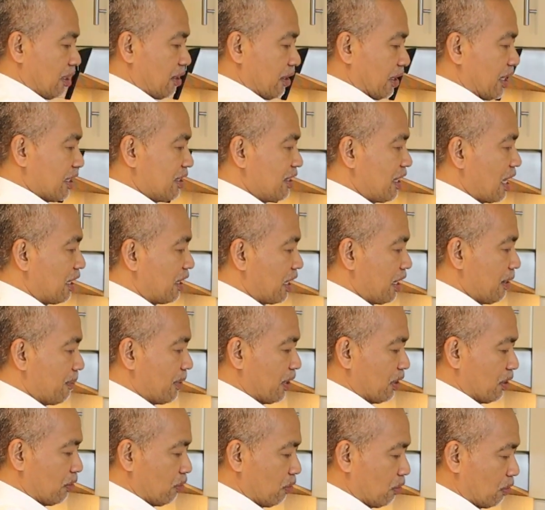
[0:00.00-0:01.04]
Look, it's not
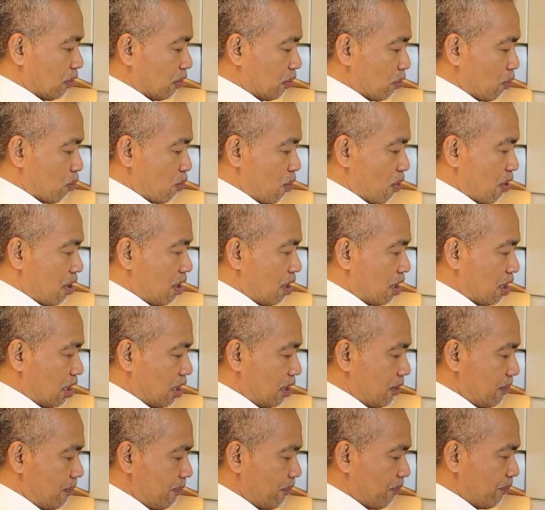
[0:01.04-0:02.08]
even
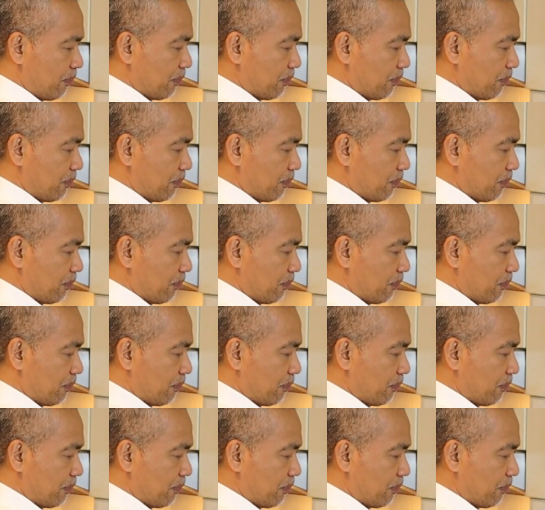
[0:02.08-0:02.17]
warm.